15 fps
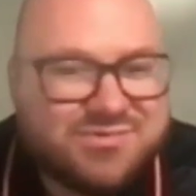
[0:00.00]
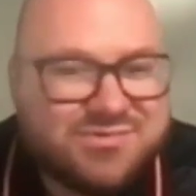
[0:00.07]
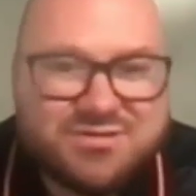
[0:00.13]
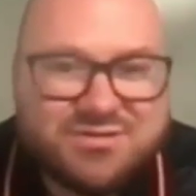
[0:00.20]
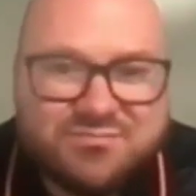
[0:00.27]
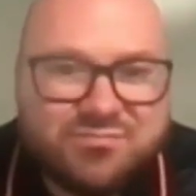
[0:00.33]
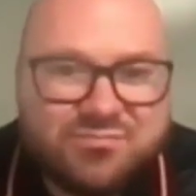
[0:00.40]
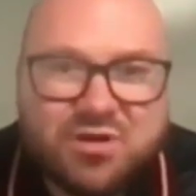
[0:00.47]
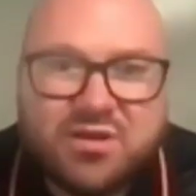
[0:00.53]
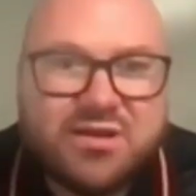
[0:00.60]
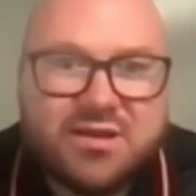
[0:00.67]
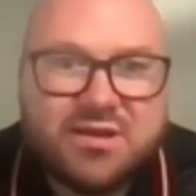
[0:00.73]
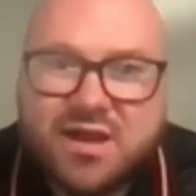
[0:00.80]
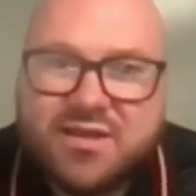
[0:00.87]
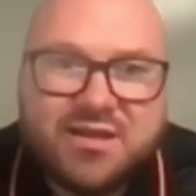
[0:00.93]

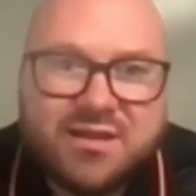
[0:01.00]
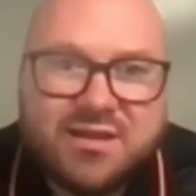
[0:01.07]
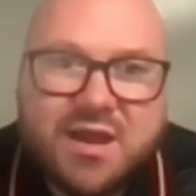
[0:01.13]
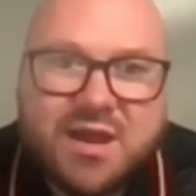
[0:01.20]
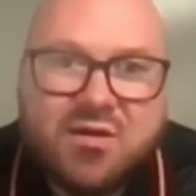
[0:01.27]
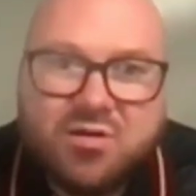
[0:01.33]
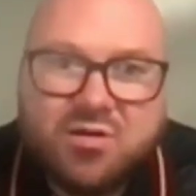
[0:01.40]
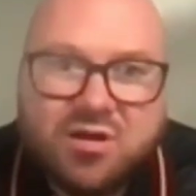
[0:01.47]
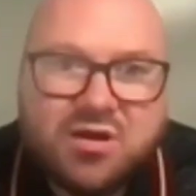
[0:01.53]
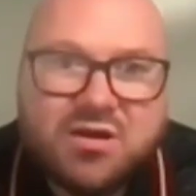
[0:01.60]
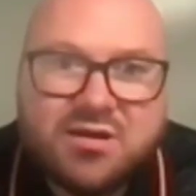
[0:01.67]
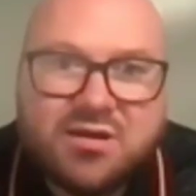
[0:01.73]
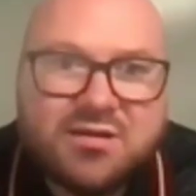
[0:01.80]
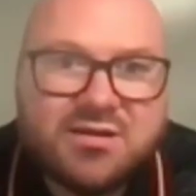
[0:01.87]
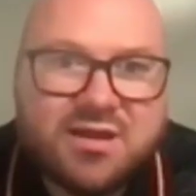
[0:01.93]
really, I think,
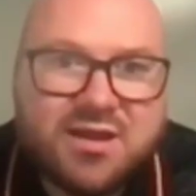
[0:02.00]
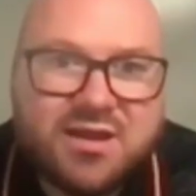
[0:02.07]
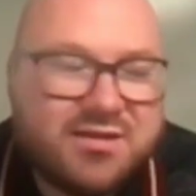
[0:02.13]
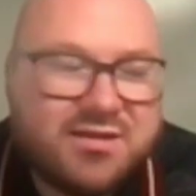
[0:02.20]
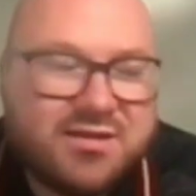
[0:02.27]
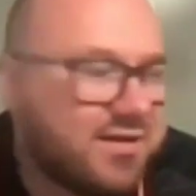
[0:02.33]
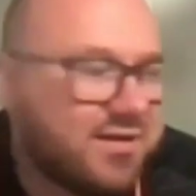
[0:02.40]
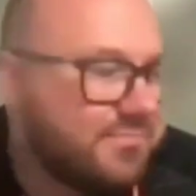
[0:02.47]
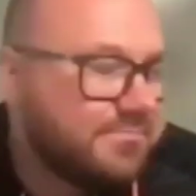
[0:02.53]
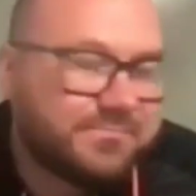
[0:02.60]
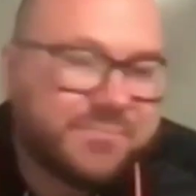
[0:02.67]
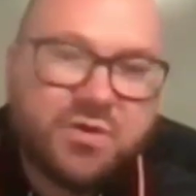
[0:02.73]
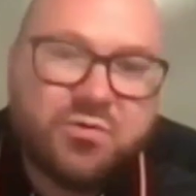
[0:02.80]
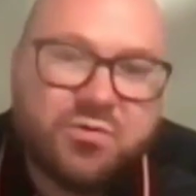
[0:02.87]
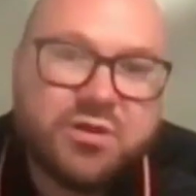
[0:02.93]
empowering and
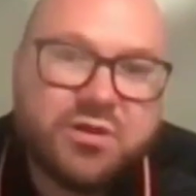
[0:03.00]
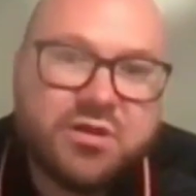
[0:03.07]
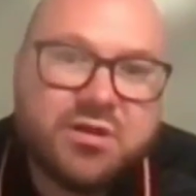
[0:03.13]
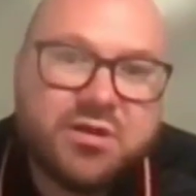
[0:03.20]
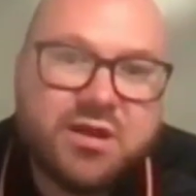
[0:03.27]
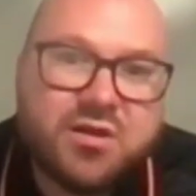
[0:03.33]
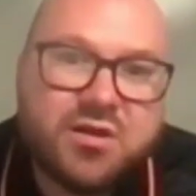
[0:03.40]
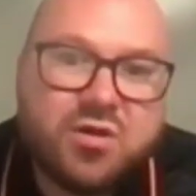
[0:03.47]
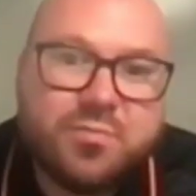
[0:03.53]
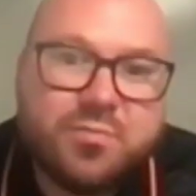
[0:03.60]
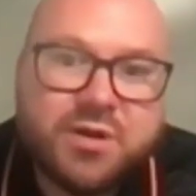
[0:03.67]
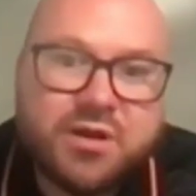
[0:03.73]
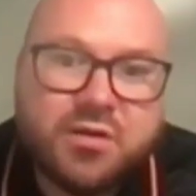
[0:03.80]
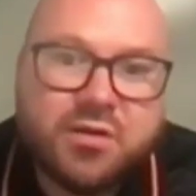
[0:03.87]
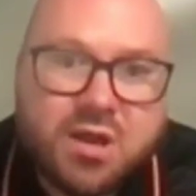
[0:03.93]
really good at kind of
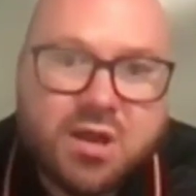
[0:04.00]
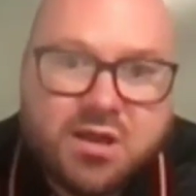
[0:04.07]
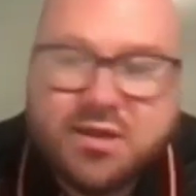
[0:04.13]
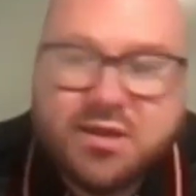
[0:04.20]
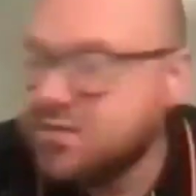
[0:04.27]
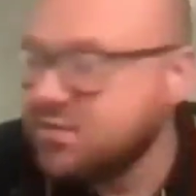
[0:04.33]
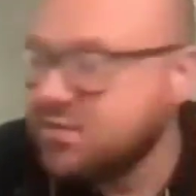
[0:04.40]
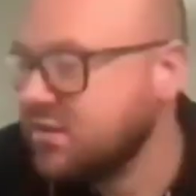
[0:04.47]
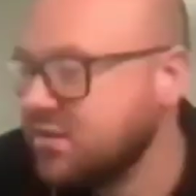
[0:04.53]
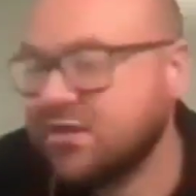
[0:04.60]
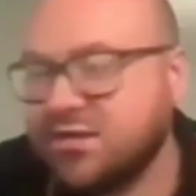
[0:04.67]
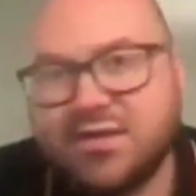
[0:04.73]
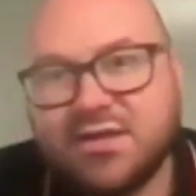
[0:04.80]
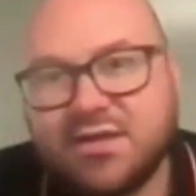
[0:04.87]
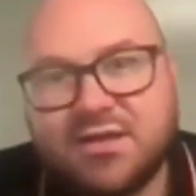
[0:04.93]
opening your mind
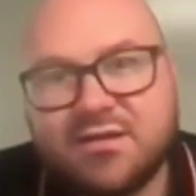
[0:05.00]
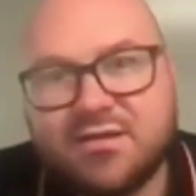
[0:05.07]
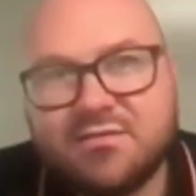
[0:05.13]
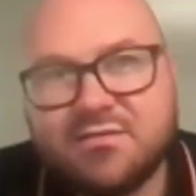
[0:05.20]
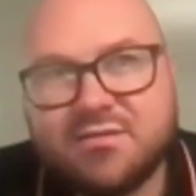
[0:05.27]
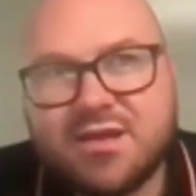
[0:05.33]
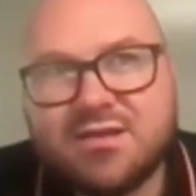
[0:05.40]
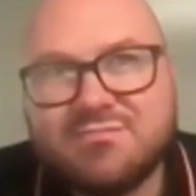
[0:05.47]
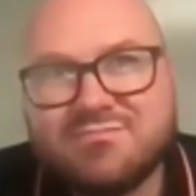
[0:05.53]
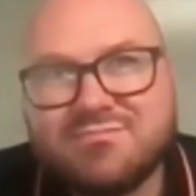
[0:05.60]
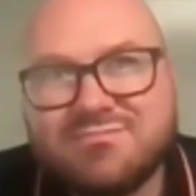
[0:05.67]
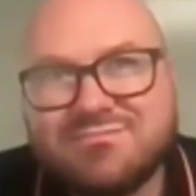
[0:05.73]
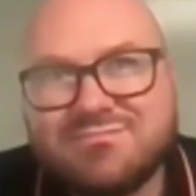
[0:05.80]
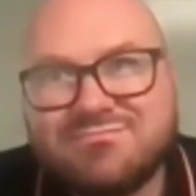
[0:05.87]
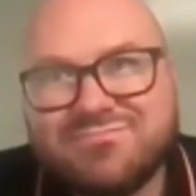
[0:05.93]
and